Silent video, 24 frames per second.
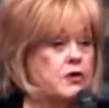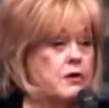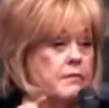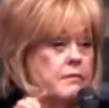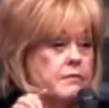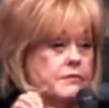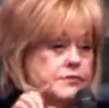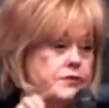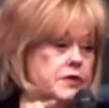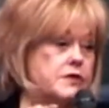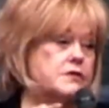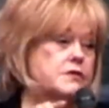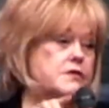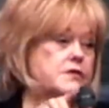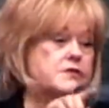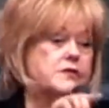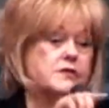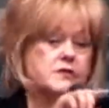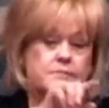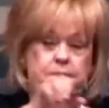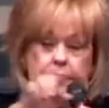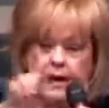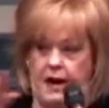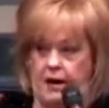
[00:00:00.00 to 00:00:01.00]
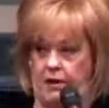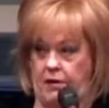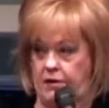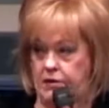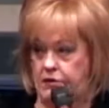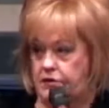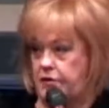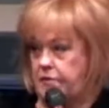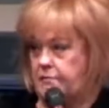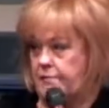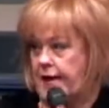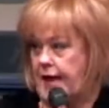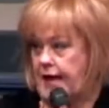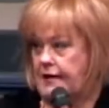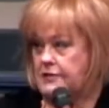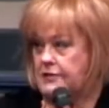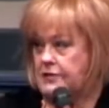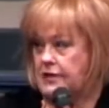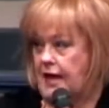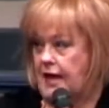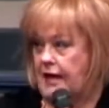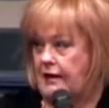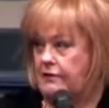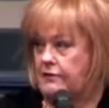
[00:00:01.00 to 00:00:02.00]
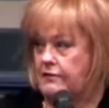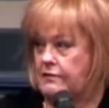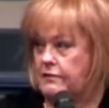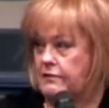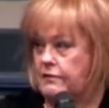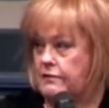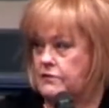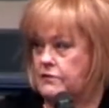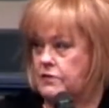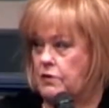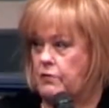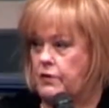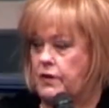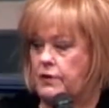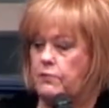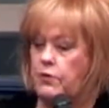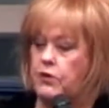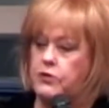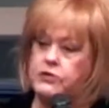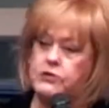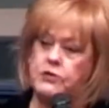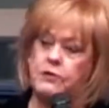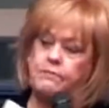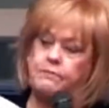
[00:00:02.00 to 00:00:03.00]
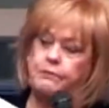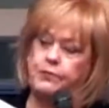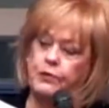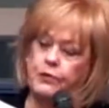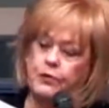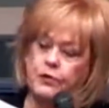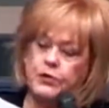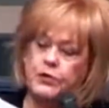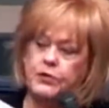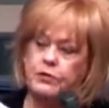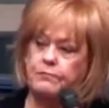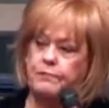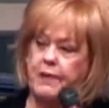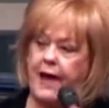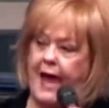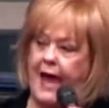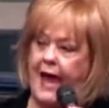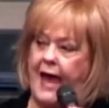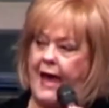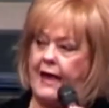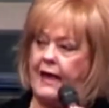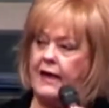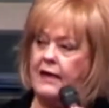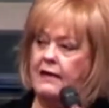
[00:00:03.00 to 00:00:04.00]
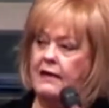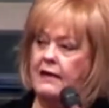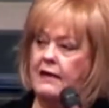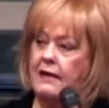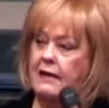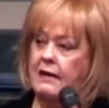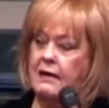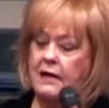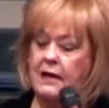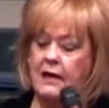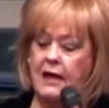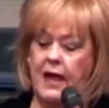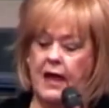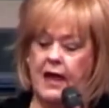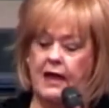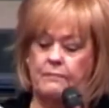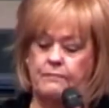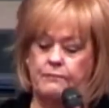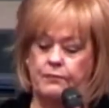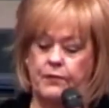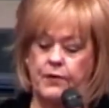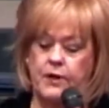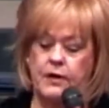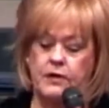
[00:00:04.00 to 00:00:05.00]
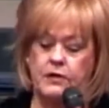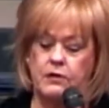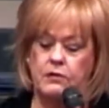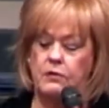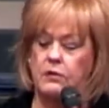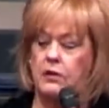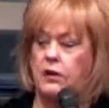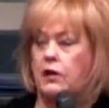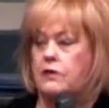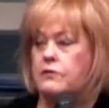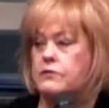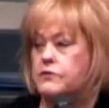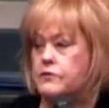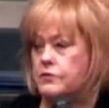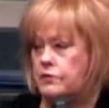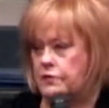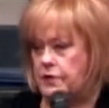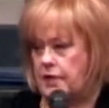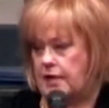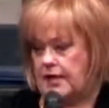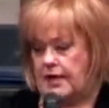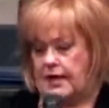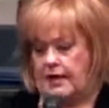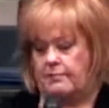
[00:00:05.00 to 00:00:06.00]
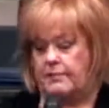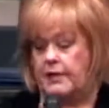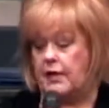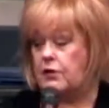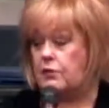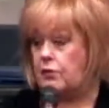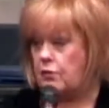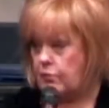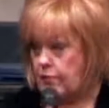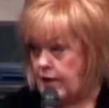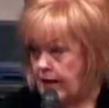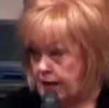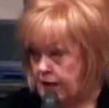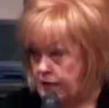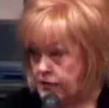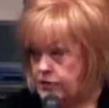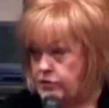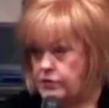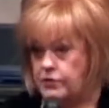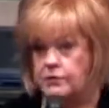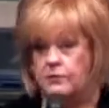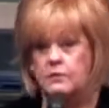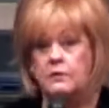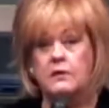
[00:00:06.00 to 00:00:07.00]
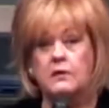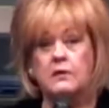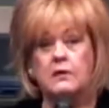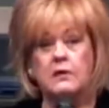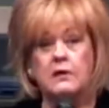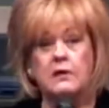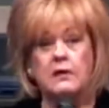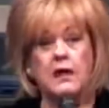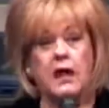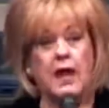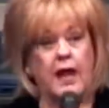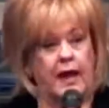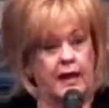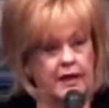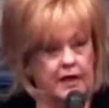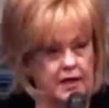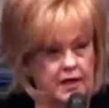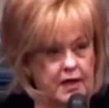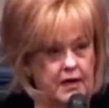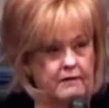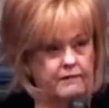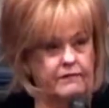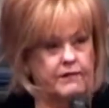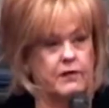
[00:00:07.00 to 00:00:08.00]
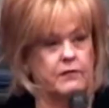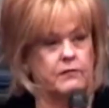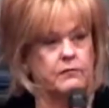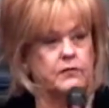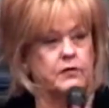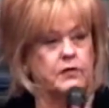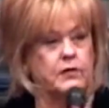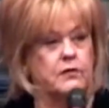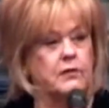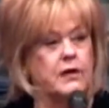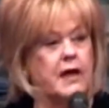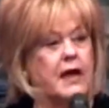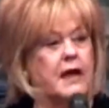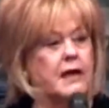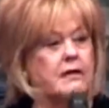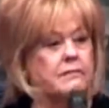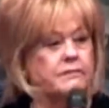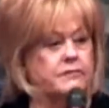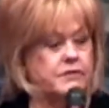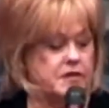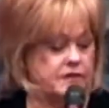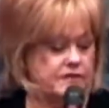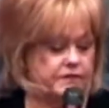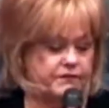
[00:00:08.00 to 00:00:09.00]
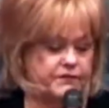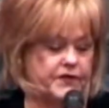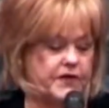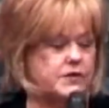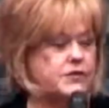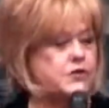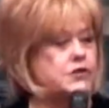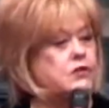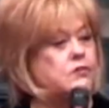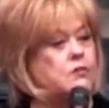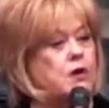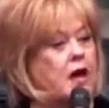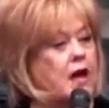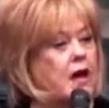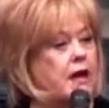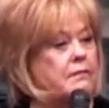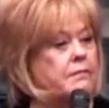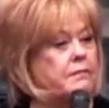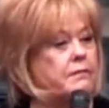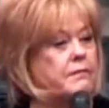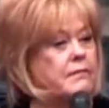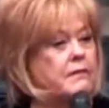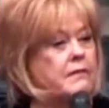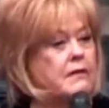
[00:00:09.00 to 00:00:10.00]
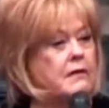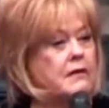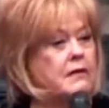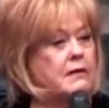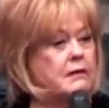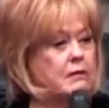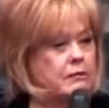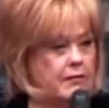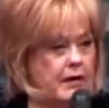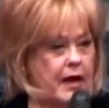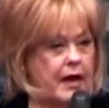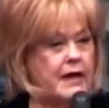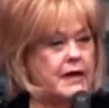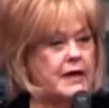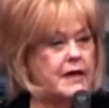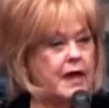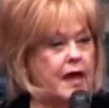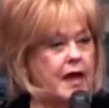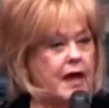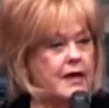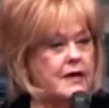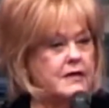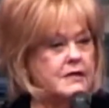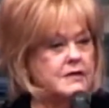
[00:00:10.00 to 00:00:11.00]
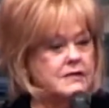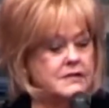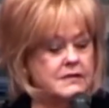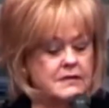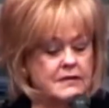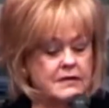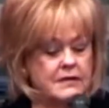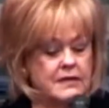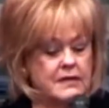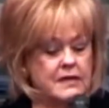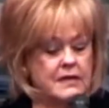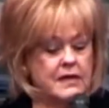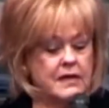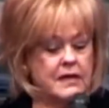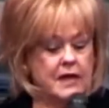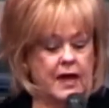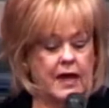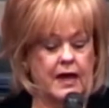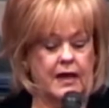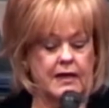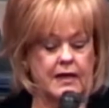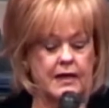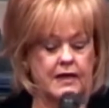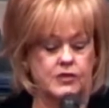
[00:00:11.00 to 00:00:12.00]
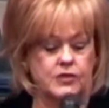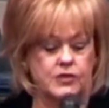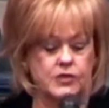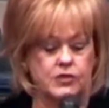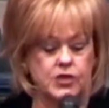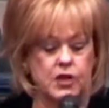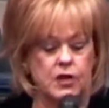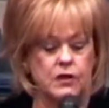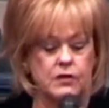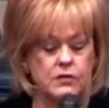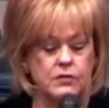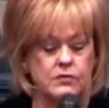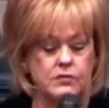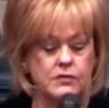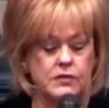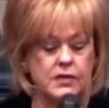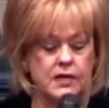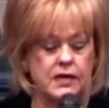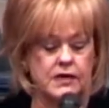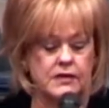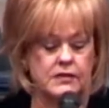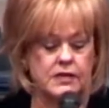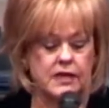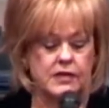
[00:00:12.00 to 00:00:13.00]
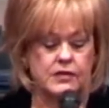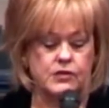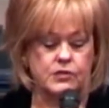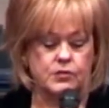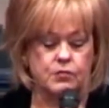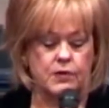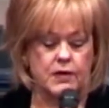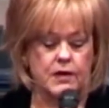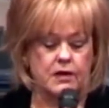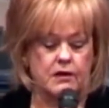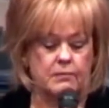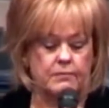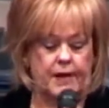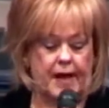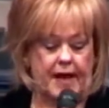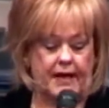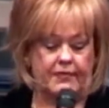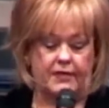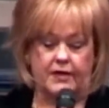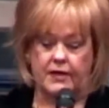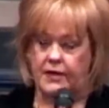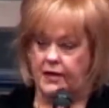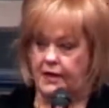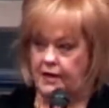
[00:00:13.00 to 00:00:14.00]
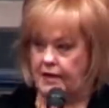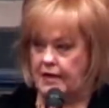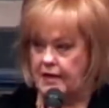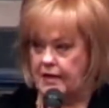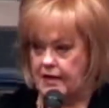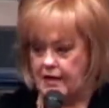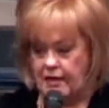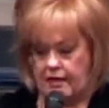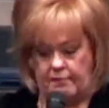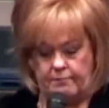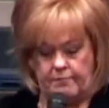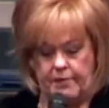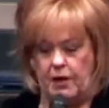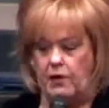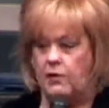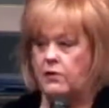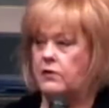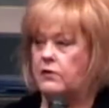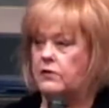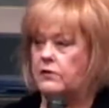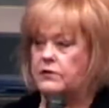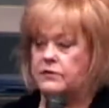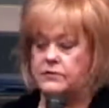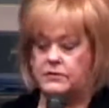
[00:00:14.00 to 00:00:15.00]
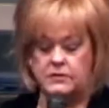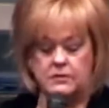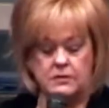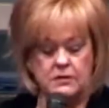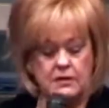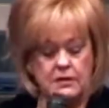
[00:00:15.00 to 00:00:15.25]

Jesus is married to the backslider. So he wants to pull you back and bring you closer to him and correct you and love on you and just fix you up. Right, guys? And he shows he's, he's real by the healing miracles